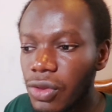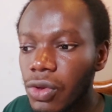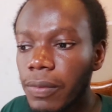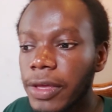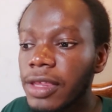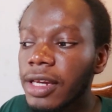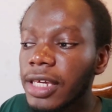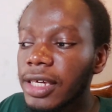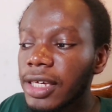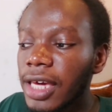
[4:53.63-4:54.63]
So
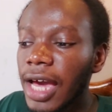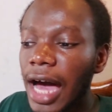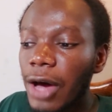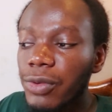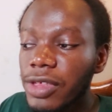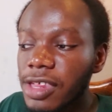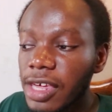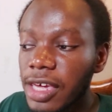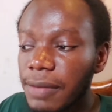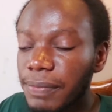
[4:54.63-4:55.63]
basically, I would
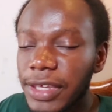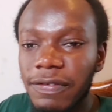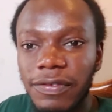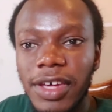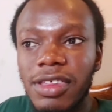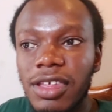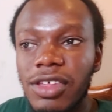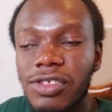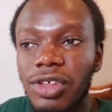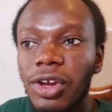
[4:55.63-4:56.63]
say PiggyVest
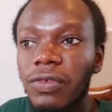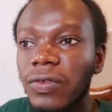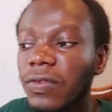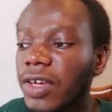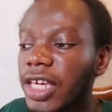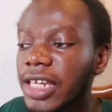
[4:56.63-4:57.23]
is sort of